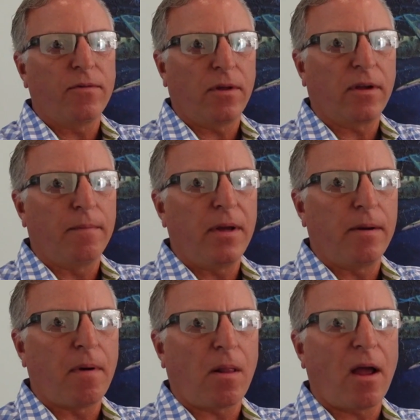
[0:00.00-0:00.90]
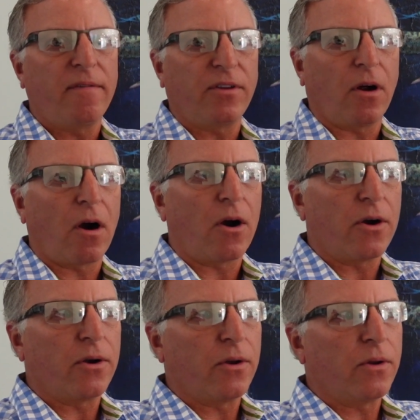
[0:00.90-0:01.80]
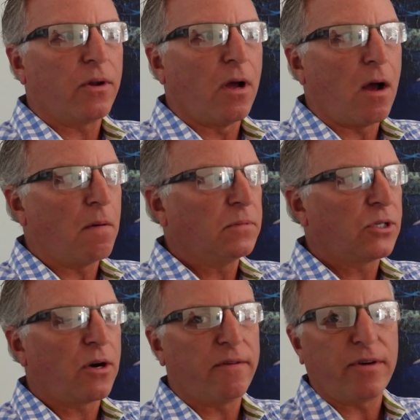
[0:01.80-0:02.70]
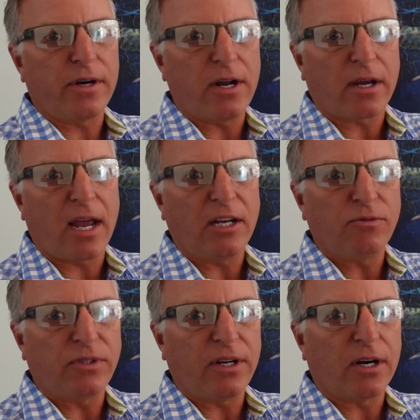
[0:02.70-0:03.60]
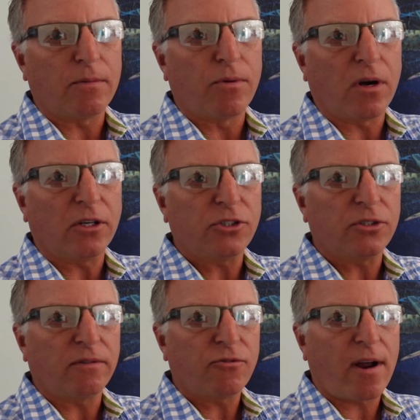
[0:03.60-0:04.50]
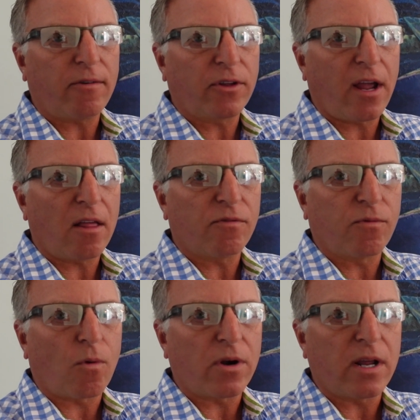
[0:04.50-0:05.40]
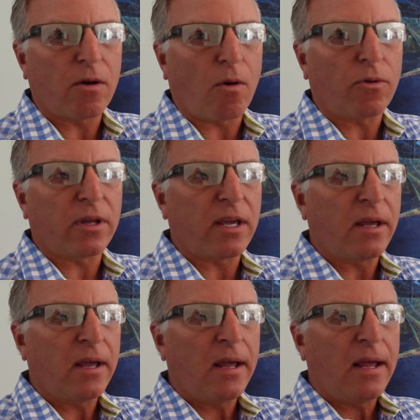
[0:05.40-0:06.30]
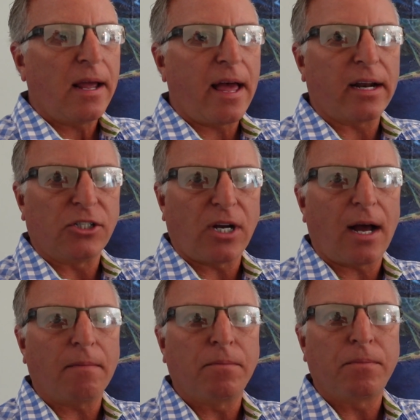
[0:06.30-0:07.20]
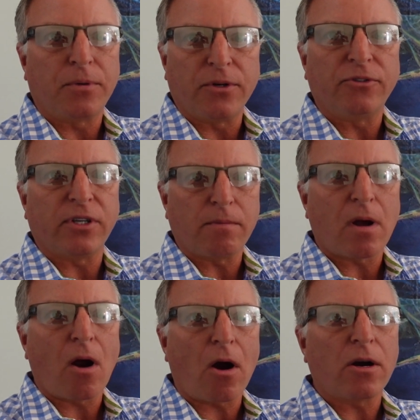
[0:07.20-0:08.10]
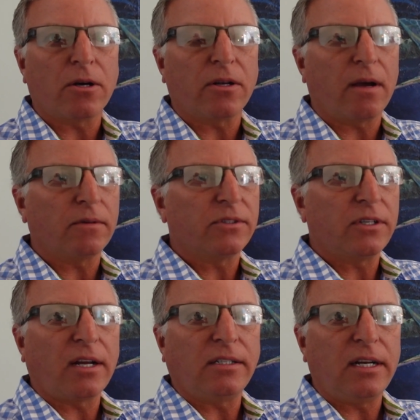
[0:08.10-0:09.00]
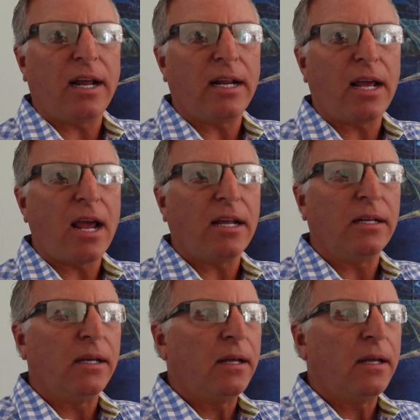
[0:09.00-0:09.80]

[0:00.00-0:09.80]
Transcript: I really committed my life to art. Started at a very young age with the airbrush. I traveled to California and only had a job producing my art. That was in 1988.